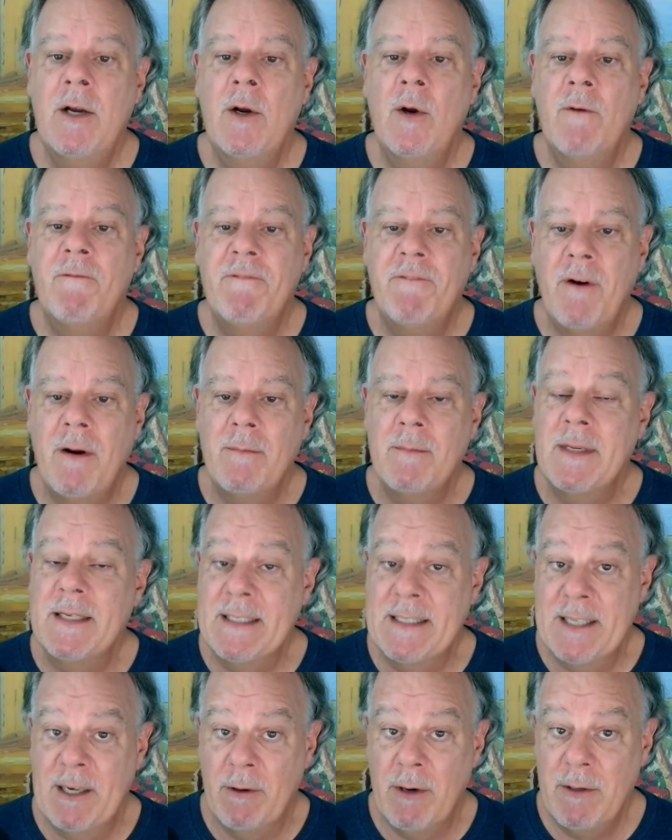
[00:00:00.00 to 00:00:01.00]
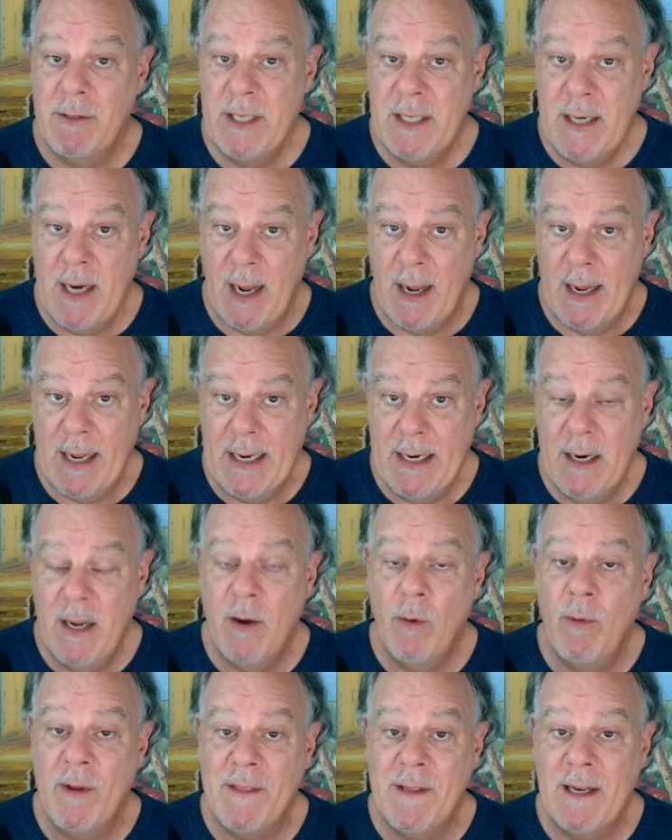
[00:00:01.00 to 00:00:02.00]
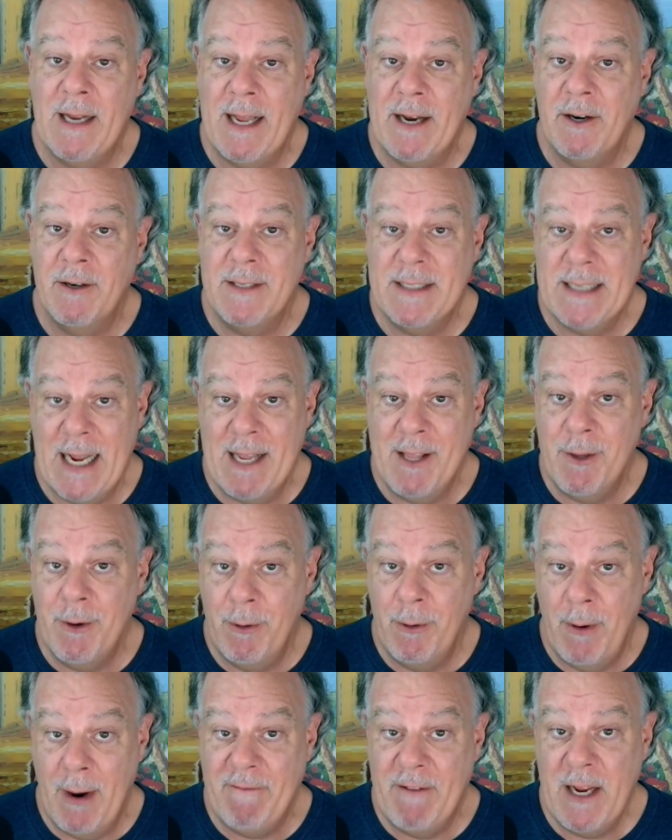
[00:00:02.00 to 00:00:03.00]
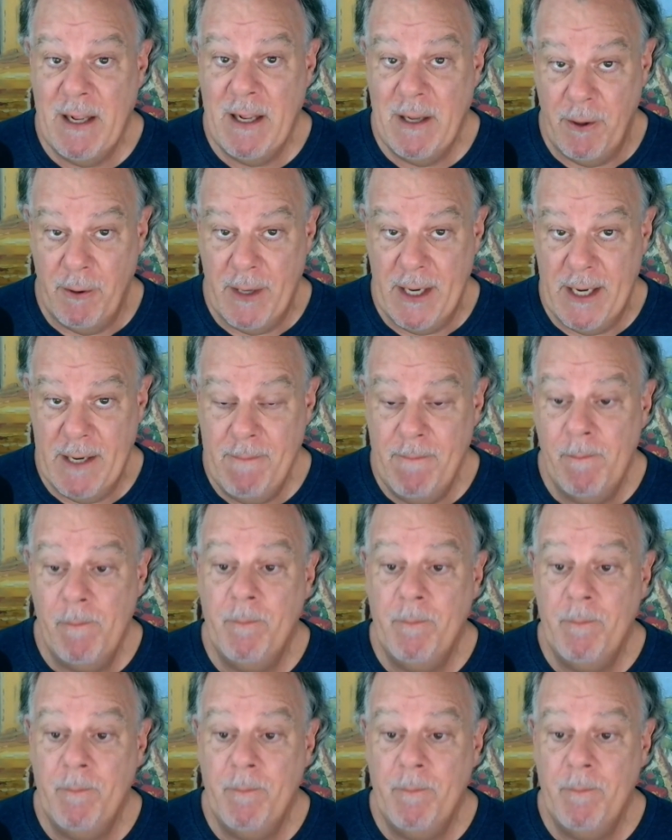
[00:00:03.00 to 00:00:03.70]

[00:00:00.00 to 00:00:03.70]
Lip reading: from 0 to 9 with the letters A through F included.